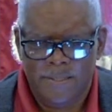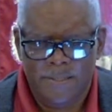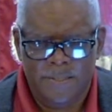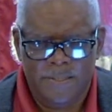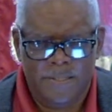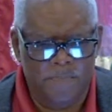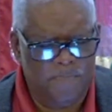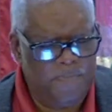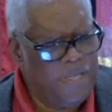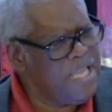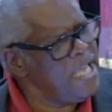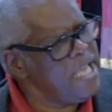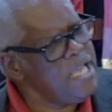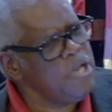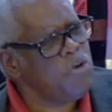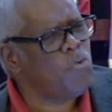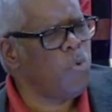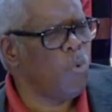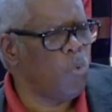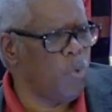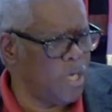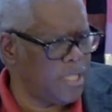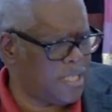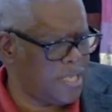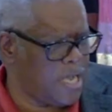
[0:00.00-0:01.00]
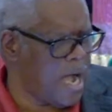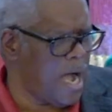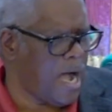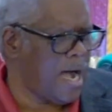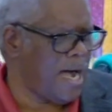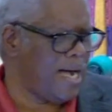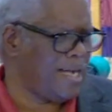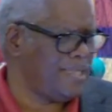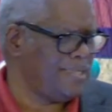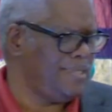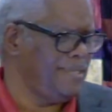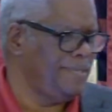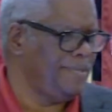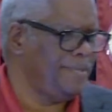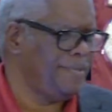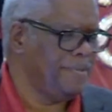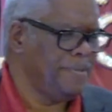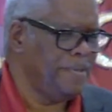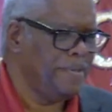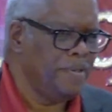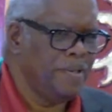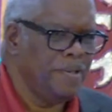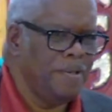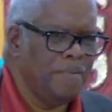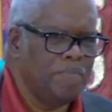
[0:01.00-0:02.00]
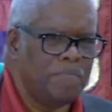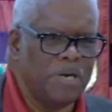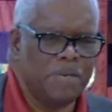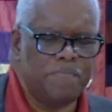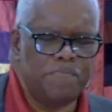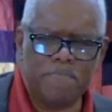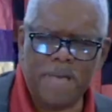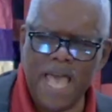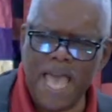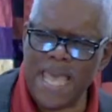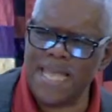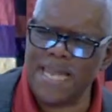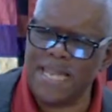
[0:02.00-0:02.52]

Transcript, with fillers: to be equal with God, but made